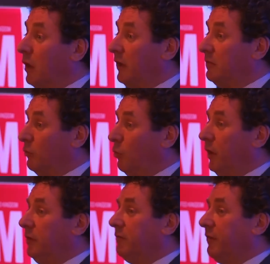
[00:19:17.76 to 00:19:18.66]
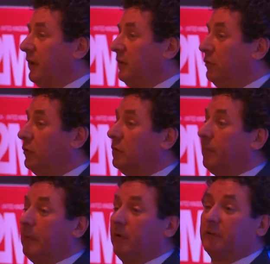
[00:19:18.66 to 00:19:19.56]
write to one device, you can
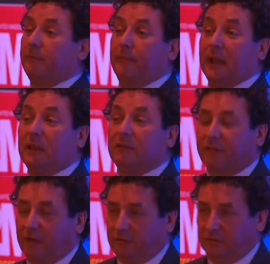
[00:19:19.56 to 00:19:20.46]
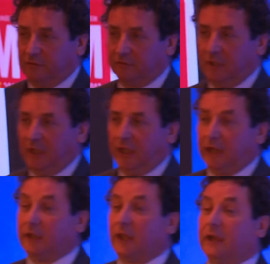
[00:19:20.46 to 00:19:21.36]
deploy to many devices.
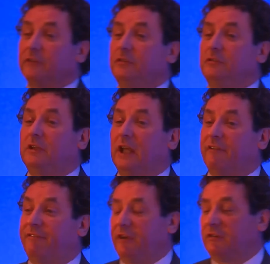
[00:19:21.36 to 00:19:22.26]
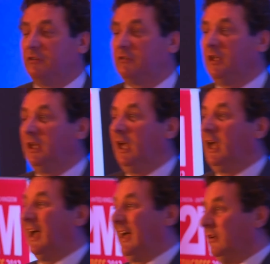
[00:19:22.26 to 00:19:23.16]
It allows you to get efficiency
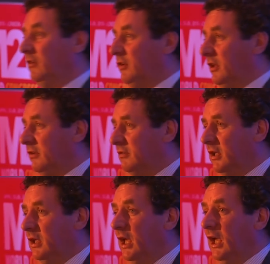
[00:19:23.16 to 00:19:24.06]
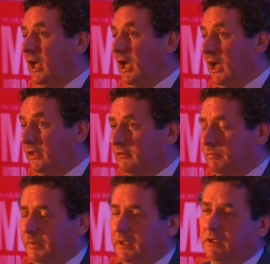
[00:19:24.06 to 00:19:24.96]
and agility and
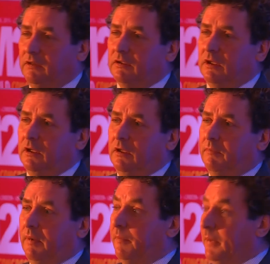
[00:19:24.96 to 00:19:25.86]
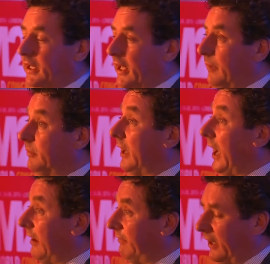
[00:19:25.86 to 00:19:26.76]
speed by being able to
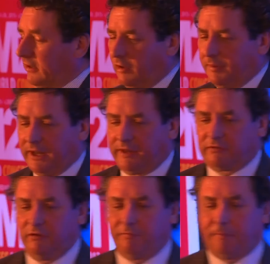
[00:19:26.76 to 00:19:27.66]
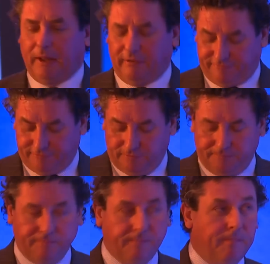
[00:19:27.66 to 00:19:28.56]
have that commonality of platform.